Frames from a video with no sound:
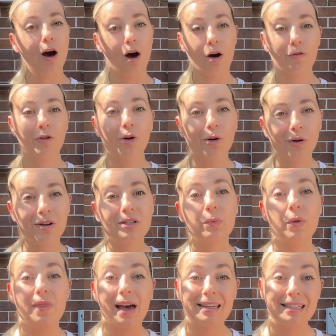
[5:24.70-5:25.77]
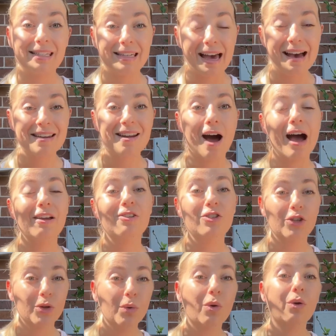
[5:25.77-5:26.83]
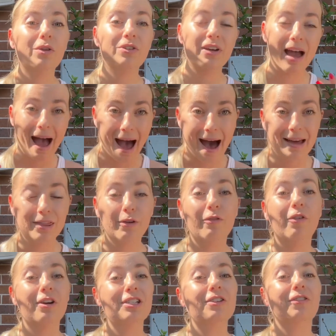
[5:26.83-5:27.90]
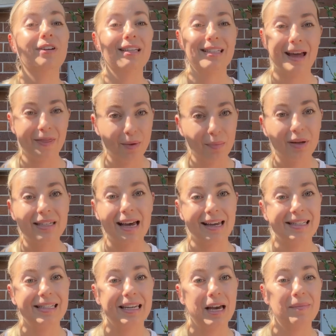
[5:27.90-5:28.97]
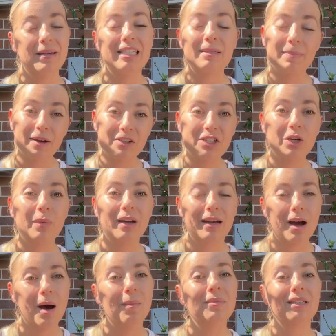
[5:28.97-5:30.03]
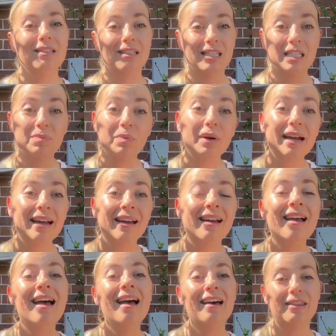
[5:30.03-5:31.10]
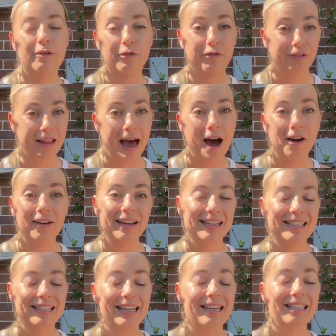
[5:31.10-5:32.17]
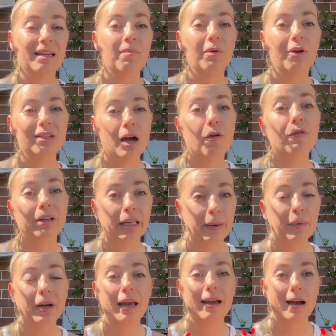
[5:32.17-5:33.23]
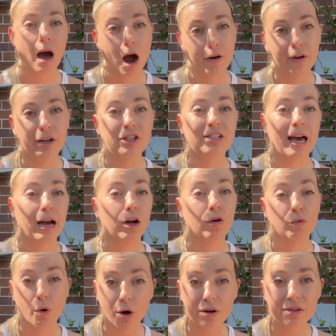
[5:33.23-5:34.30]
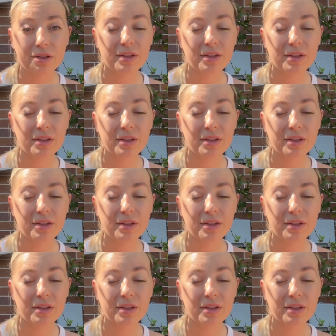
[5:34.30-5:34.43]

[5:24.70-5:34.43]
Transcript: Of course, with that said, I do also add the phosphorus and the potassium, especially when it comes into spring, the flowering season, because I really want to encourage that growth.